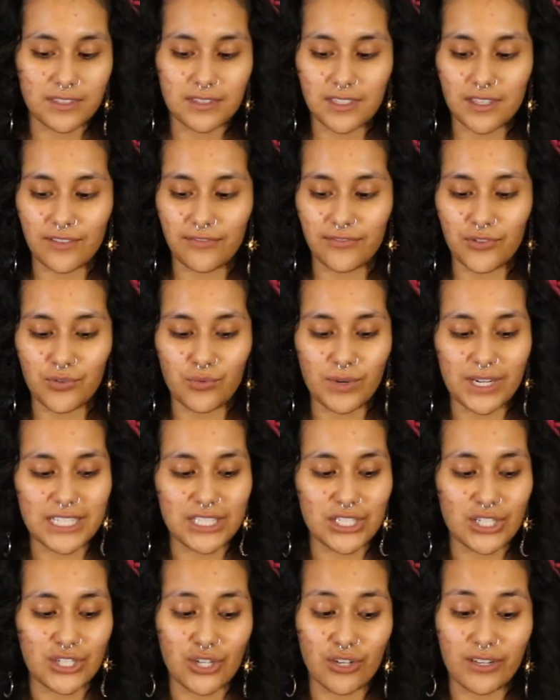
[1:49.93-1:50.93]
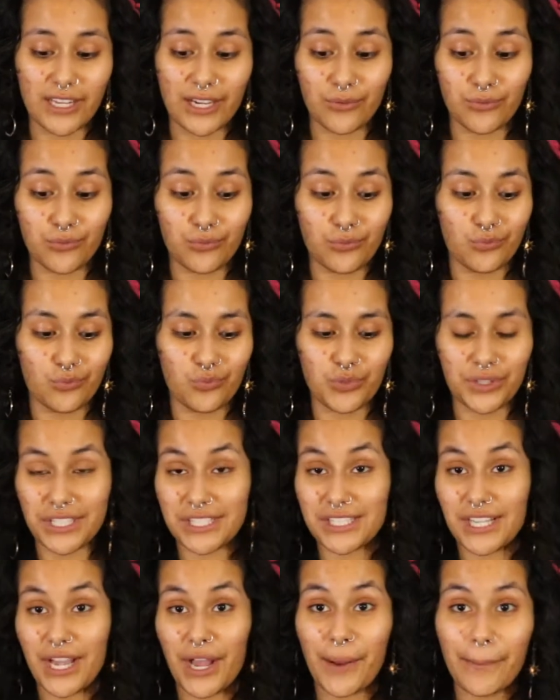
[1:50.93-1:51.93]
if you wanted to know like what the
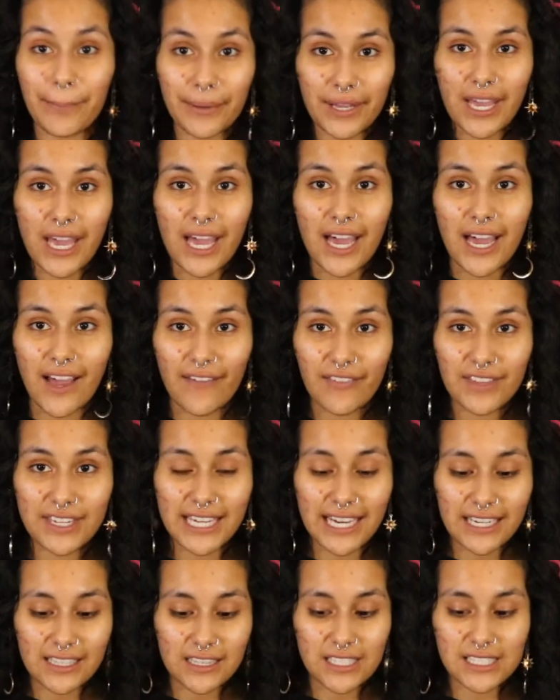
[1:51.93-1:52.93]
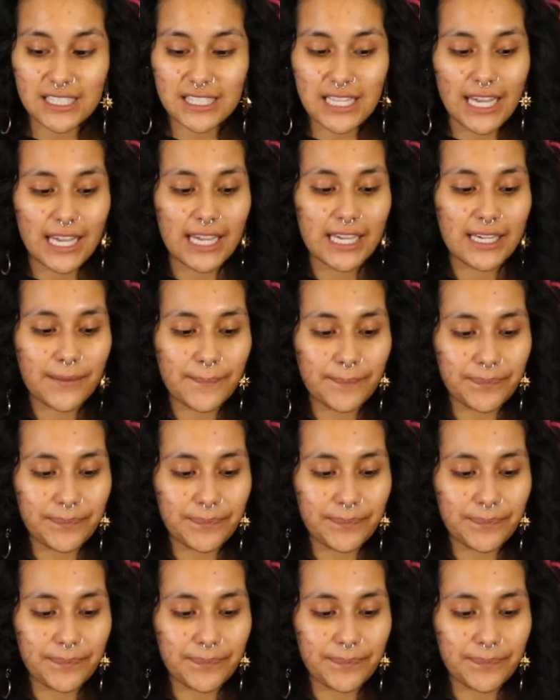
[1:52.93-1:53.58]
top of the deck looks like,